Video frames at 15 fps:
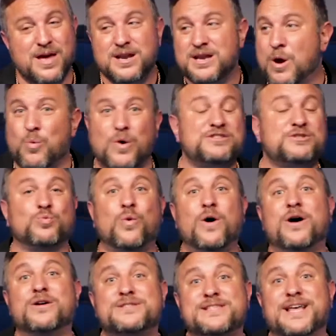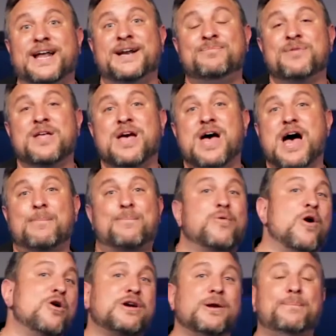Now, what's worse than a
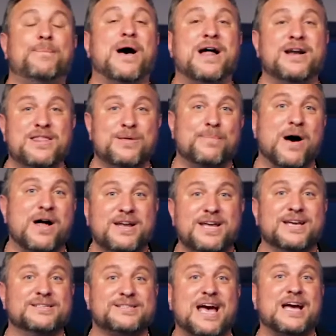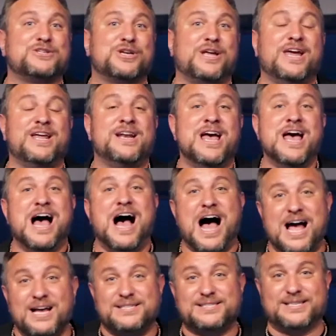broken part of the body is actually an
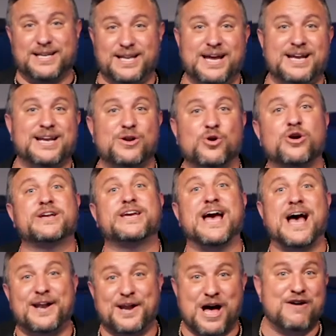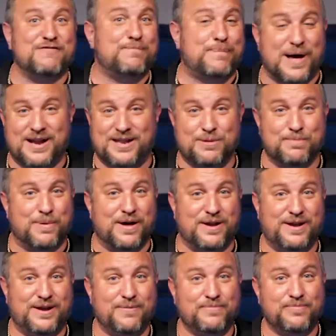isolated cut off part of the
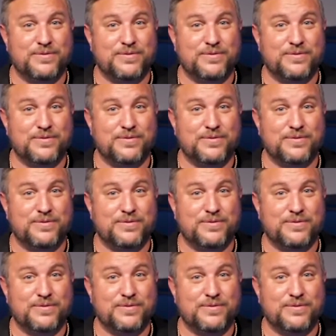body.